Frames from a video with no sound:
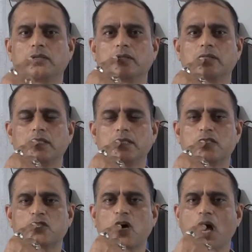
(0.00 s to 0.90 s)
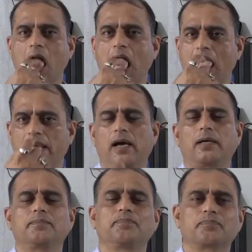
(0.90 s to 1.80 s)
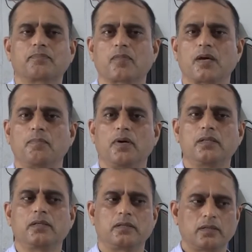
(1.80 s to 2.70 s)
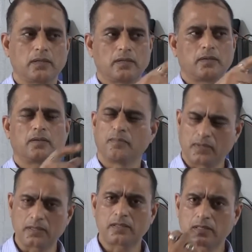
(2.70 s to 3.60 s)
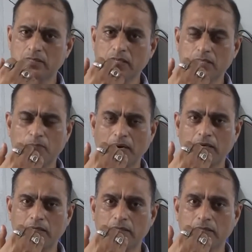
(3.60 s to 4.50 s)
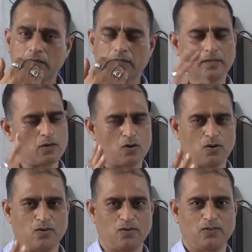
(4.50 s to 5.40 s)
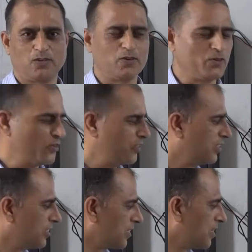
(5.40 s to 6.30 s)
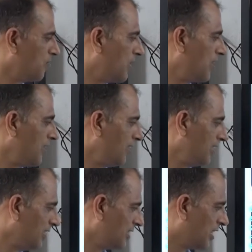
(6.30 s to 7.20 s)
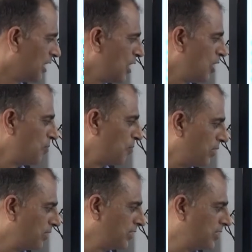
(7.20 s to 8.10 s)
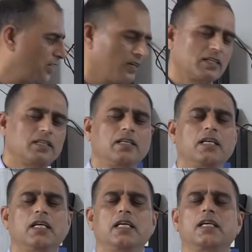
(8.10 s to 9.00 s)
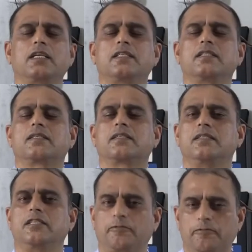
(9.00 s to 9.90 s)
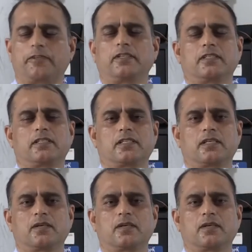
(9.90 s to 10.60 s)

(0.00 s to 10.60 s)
this is tongue, yeah, mother's this part, no, this is combined. Mother tongue, it is different.